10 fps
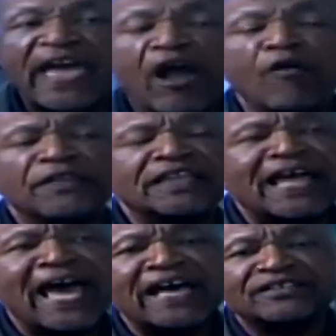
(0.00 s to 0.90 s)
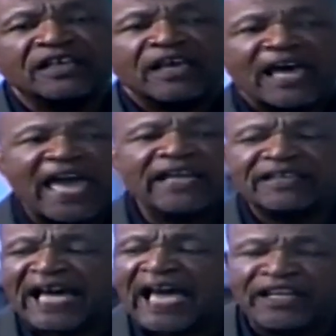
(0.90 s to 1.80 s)
over the last
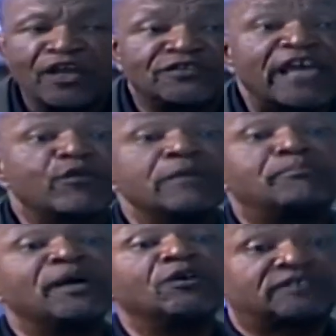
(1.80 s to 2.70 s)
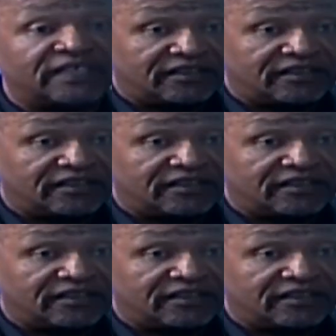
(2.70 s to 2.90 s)
8-9 years, they rebuilt it.